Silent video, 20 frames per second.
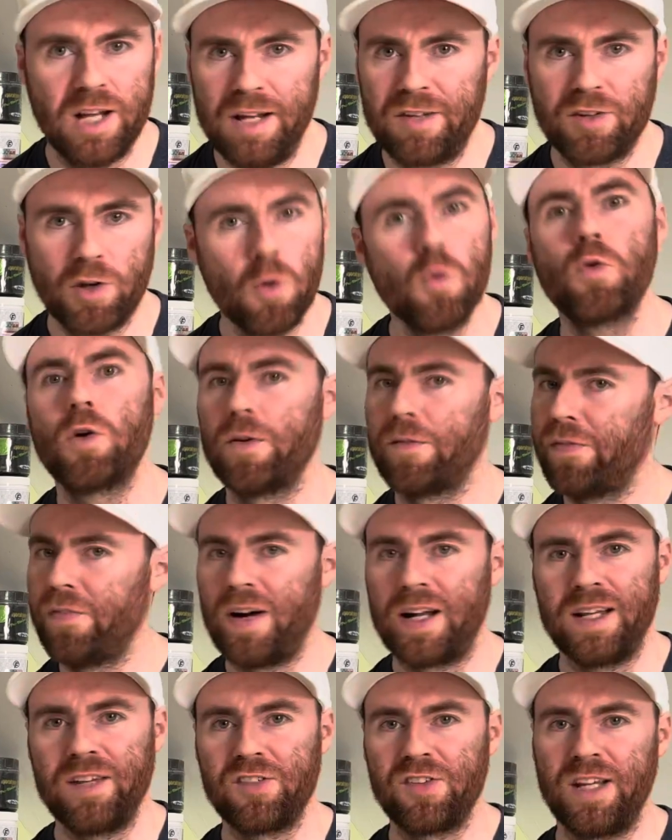all good
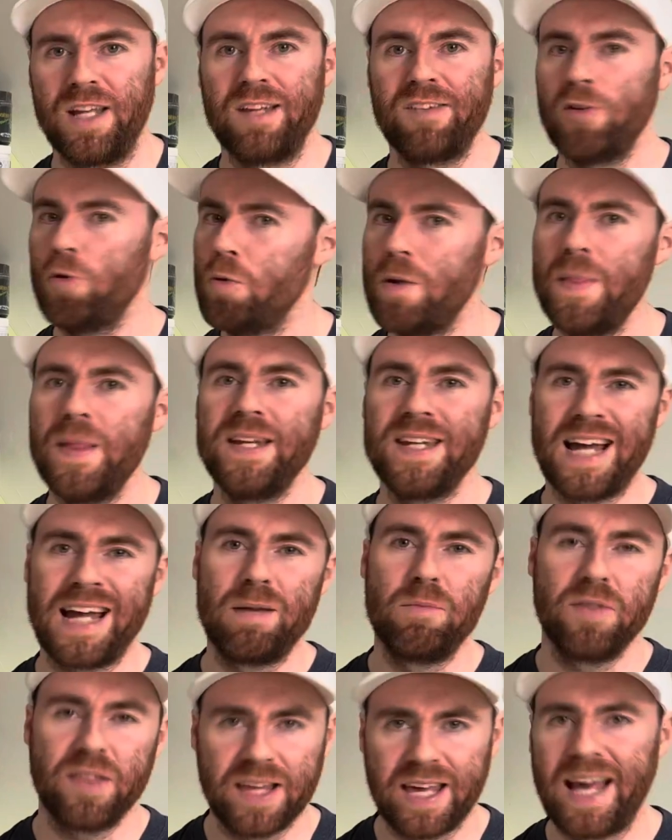fun, isn't it? It's all in the name
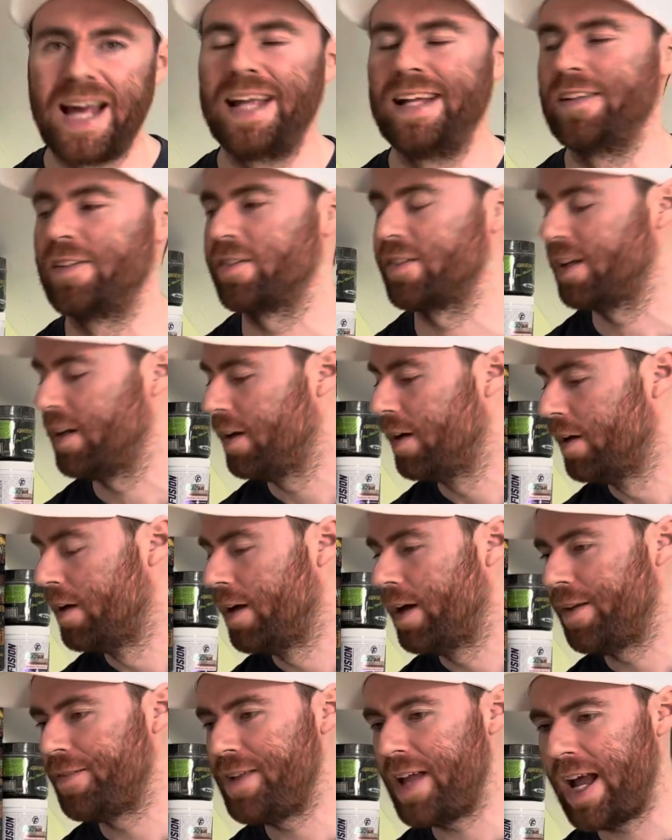of the games.
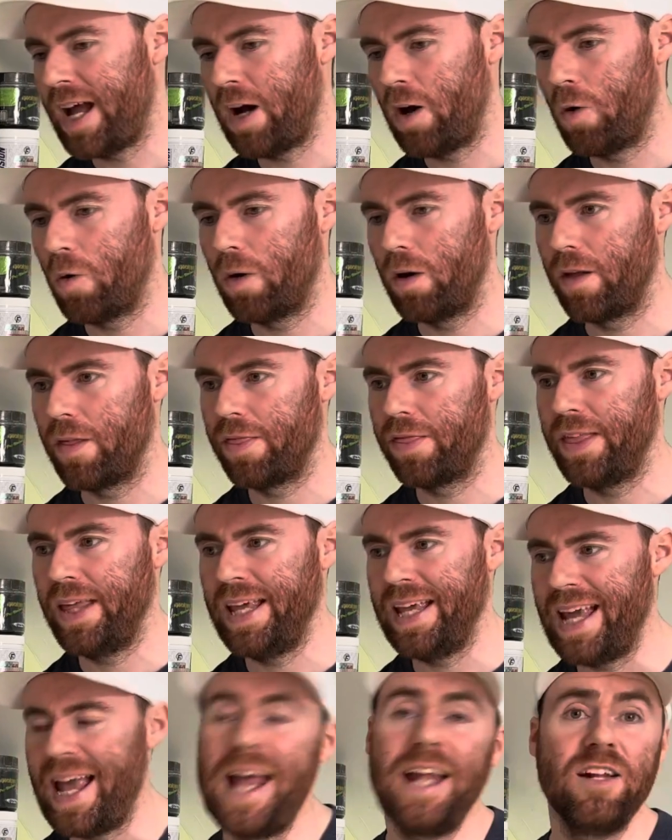Now,
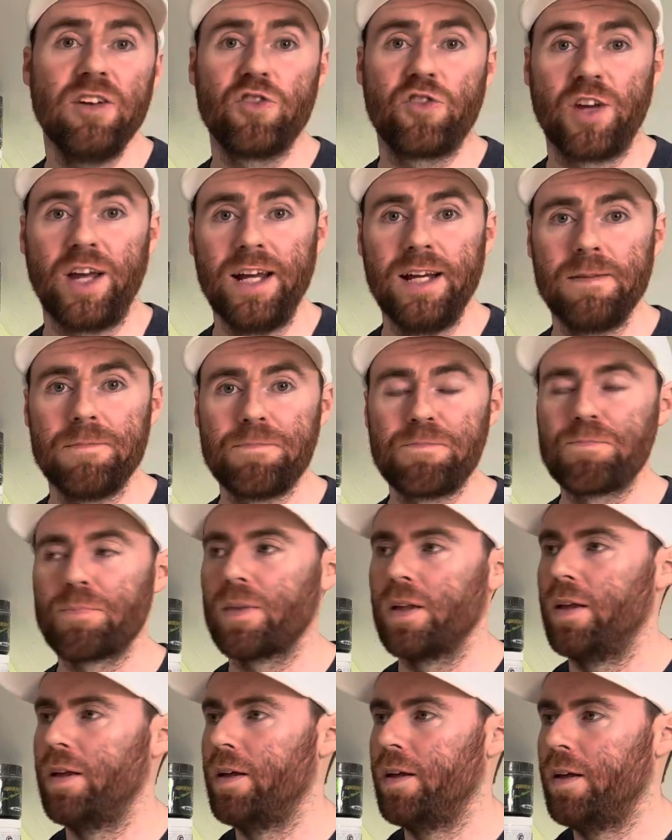the energy,
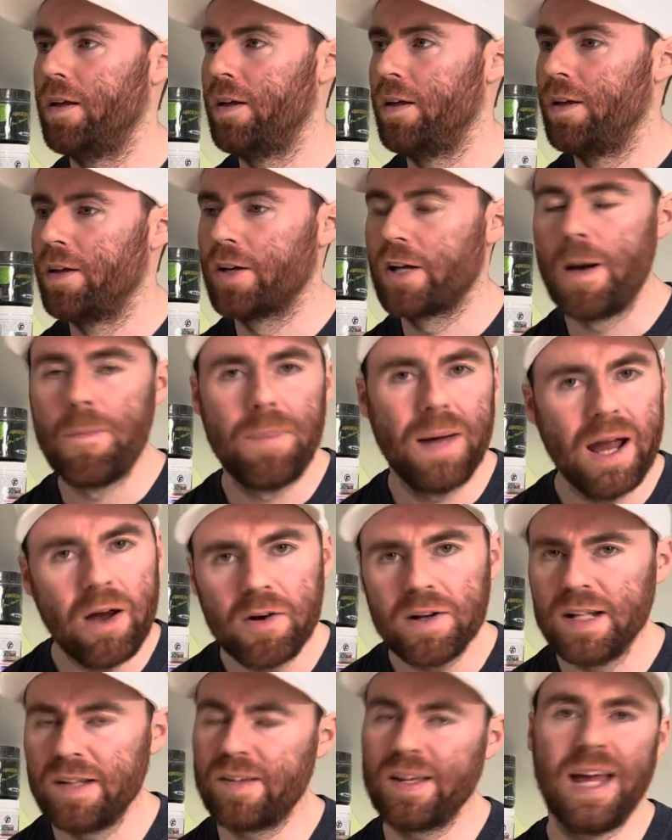
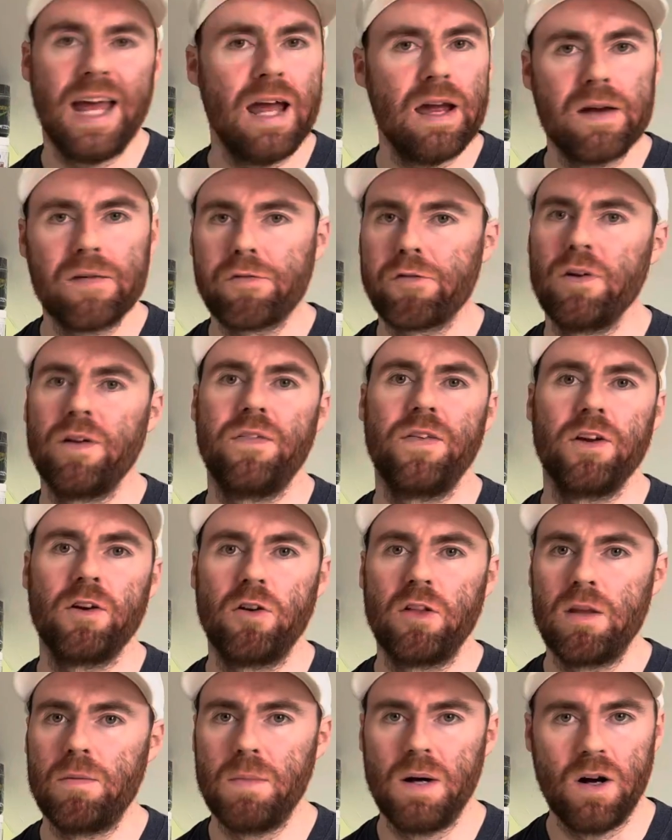comparing it to everything on
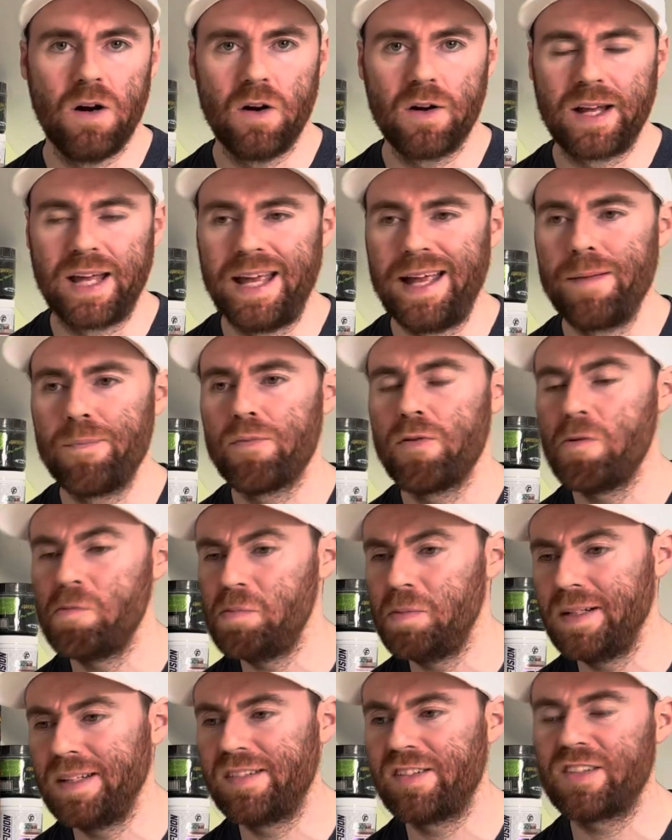the market, it
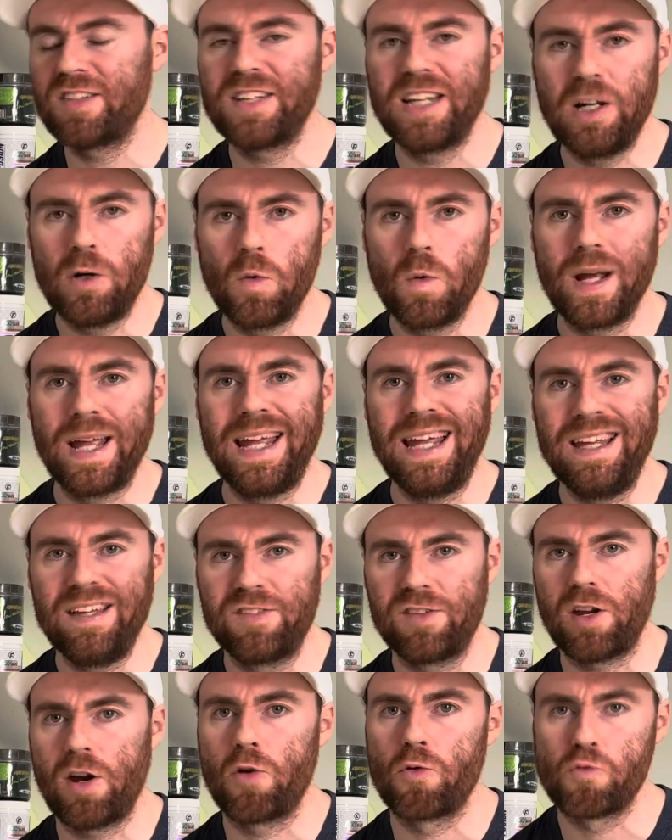probably still
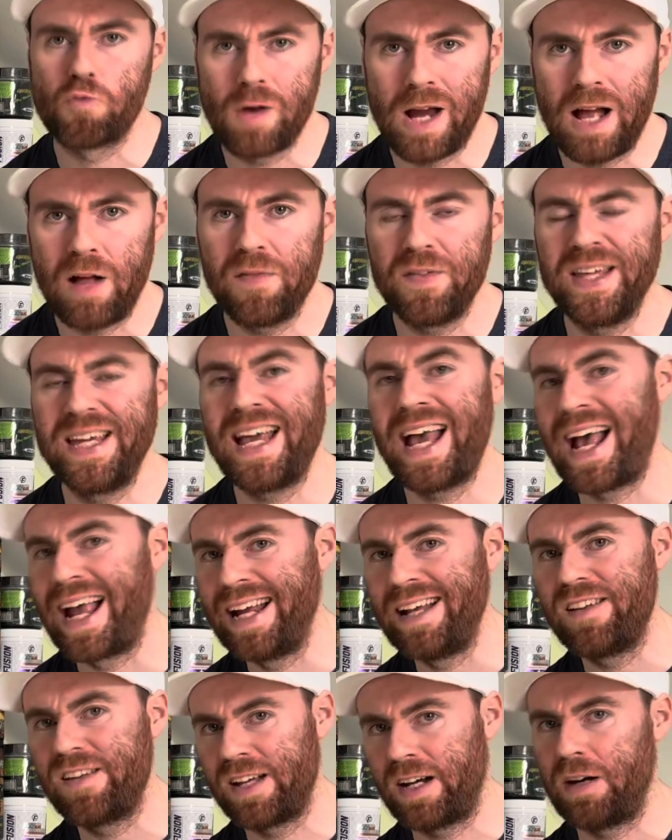is around the
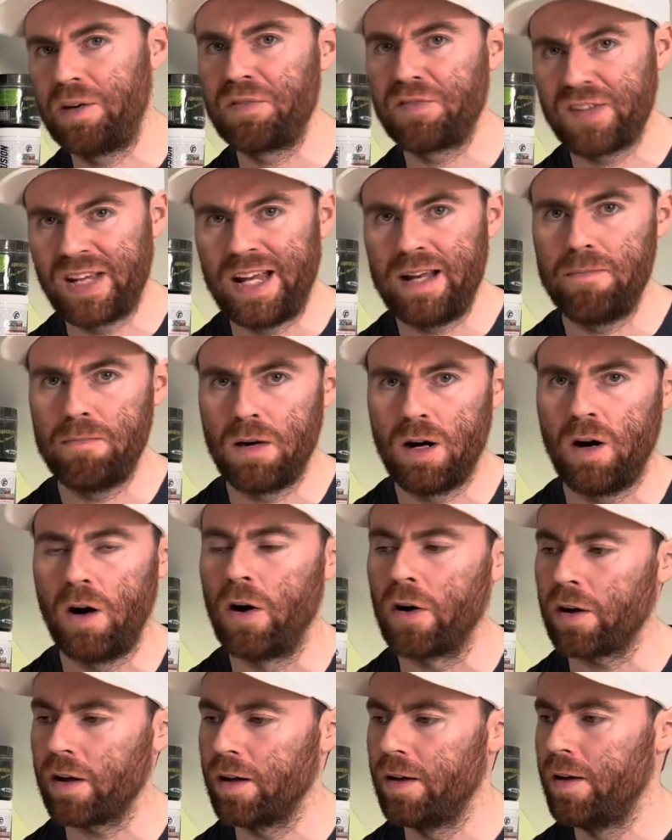8 out of 10
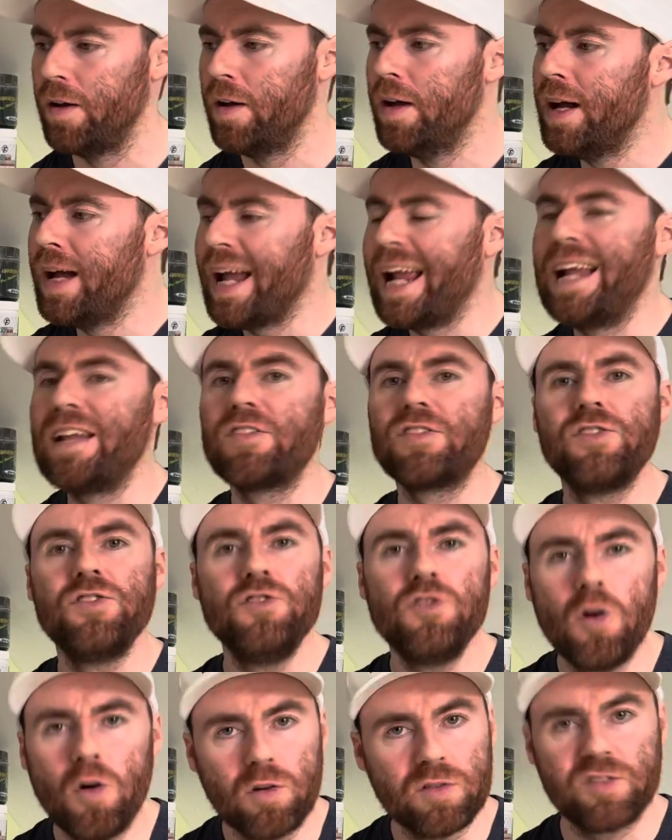mark. It's
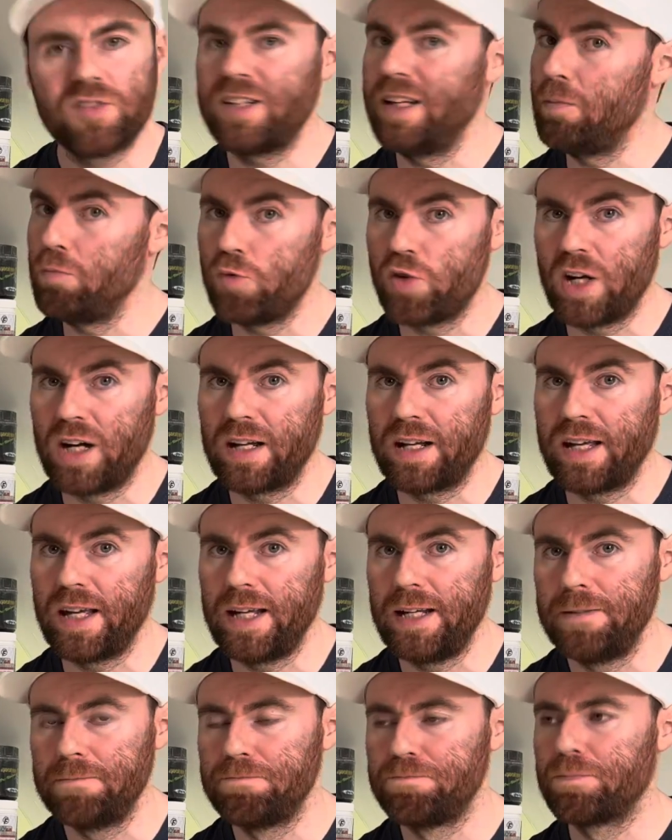not stim
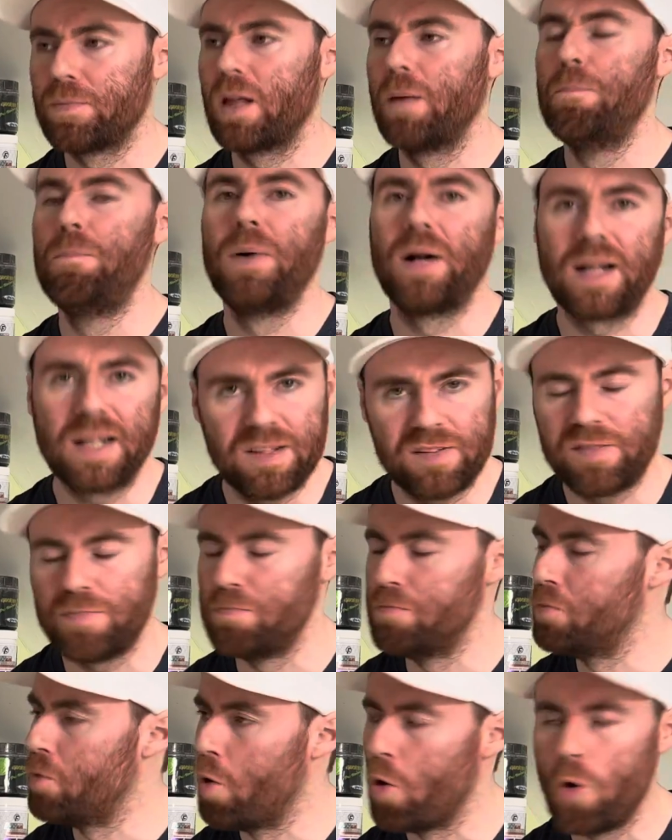junkie, but it's
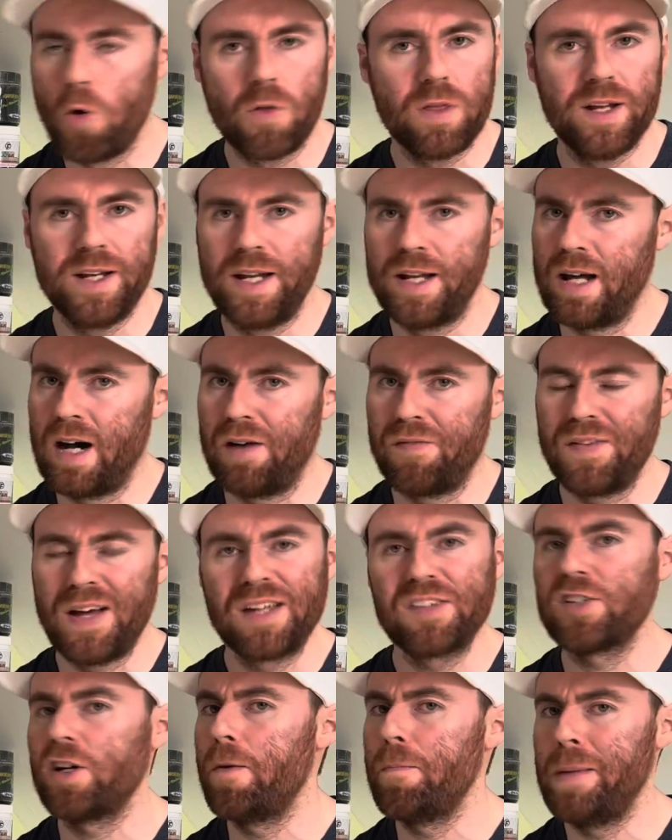more than enough.
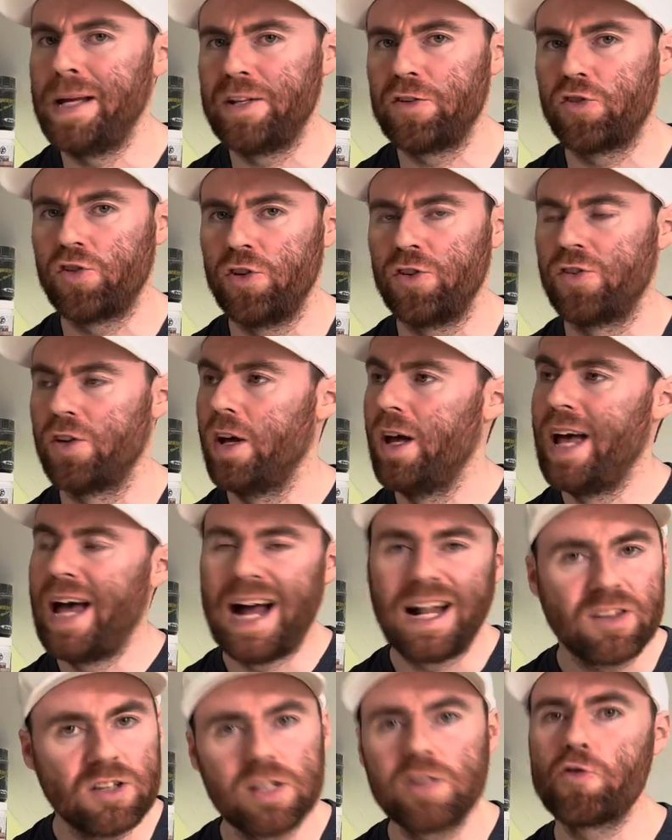As I mentioned,
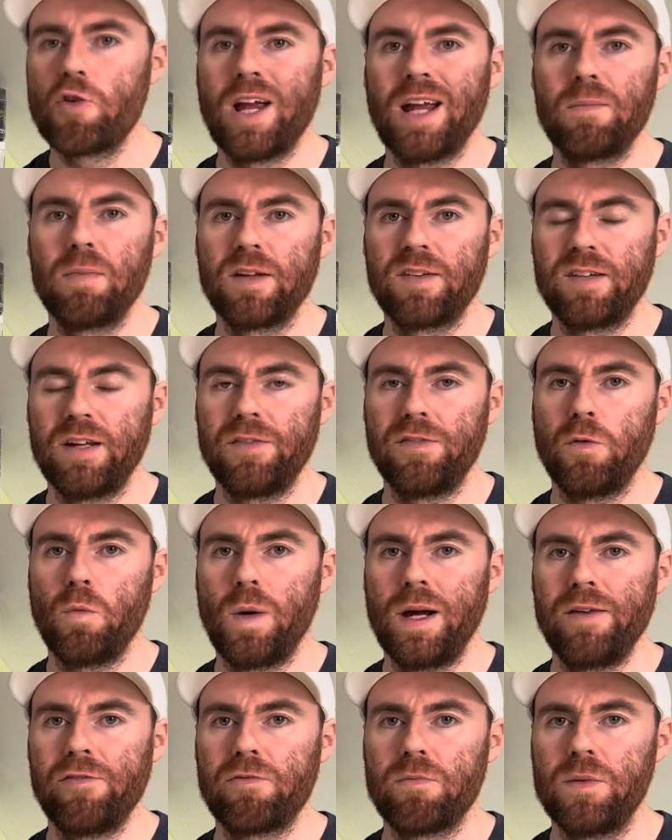had to drag myself
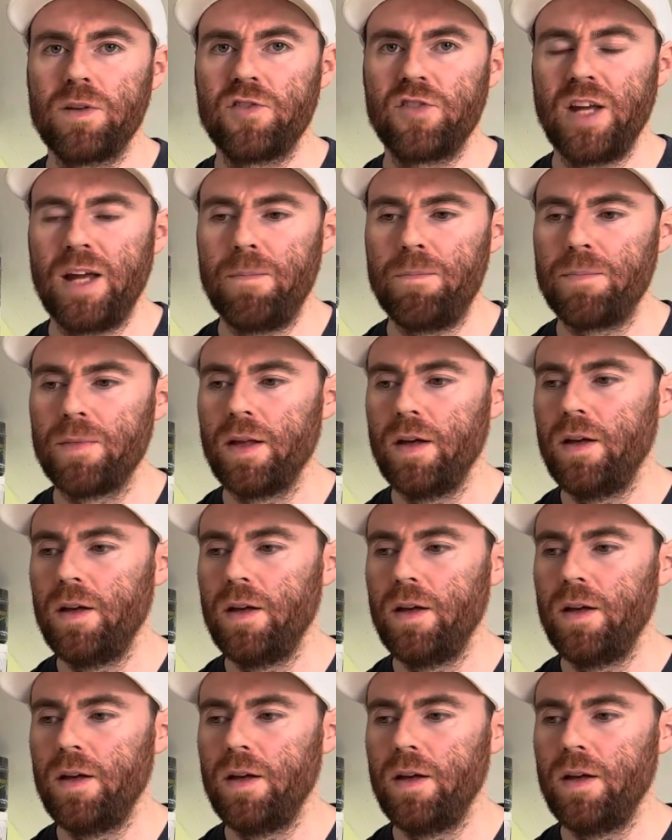away from the gym.